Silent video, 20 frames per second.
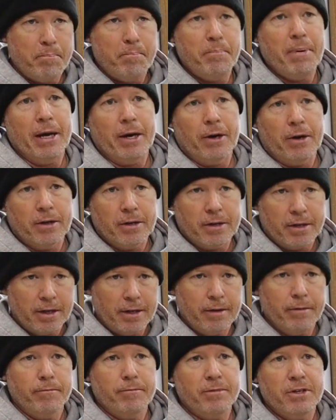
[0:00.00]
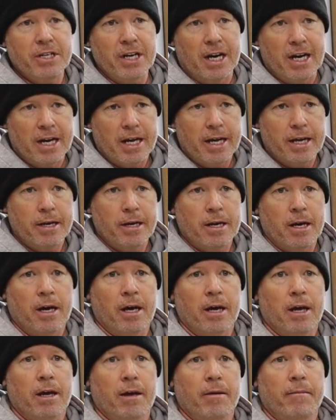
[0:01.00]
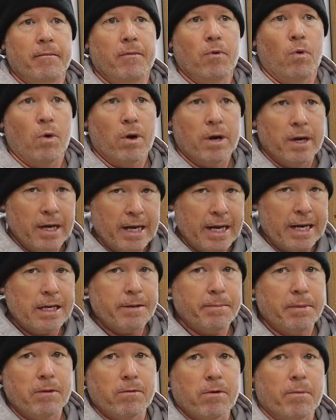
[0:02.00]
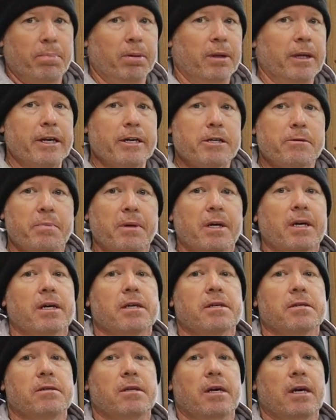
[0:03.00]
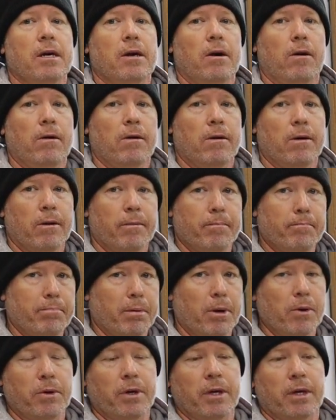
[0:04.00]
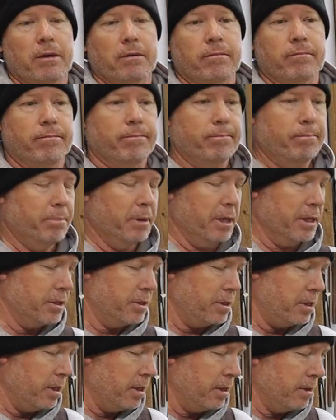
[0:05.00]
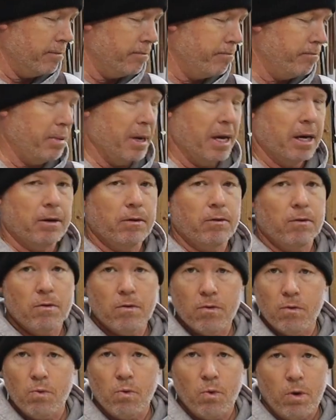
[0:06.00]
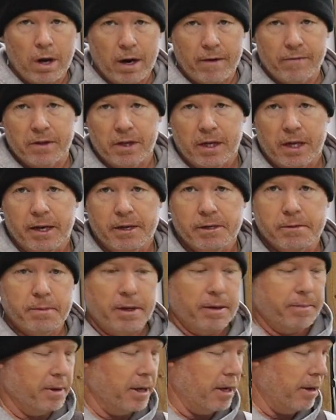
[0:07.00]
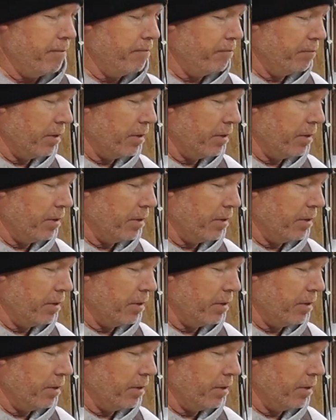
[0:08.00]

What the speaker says: better done or need to be replaced because they are broken, busted, bent, whatever the case may be.